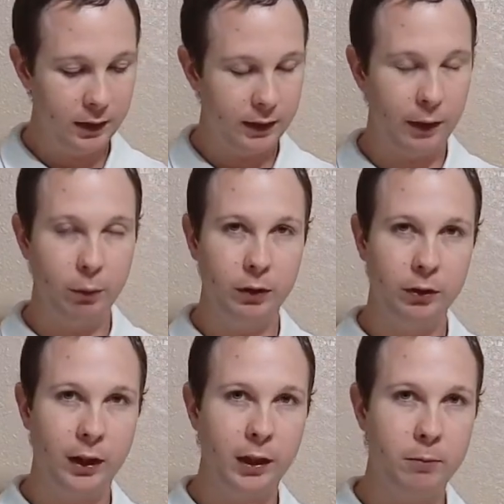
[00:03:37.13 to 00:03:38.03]
They will
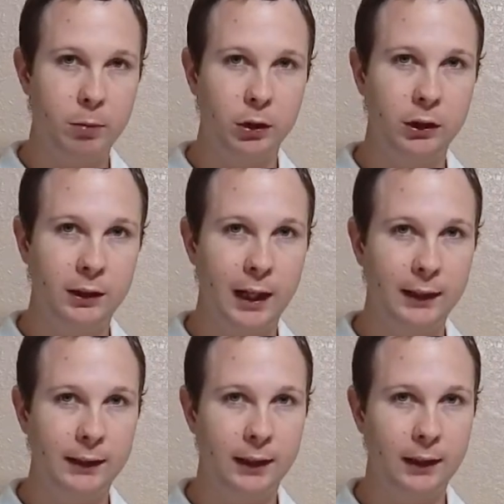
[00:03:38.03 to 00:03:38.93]
try to push
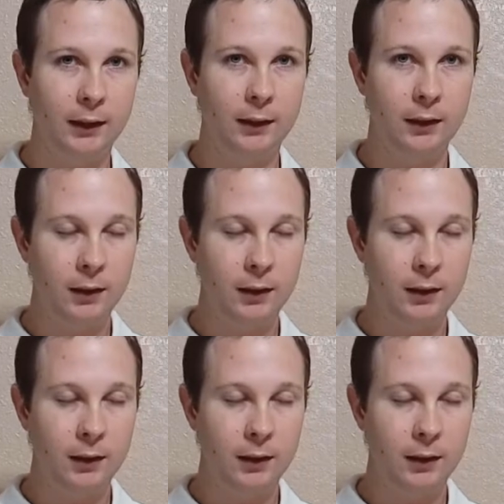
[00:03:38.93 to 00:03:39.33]
Nexia,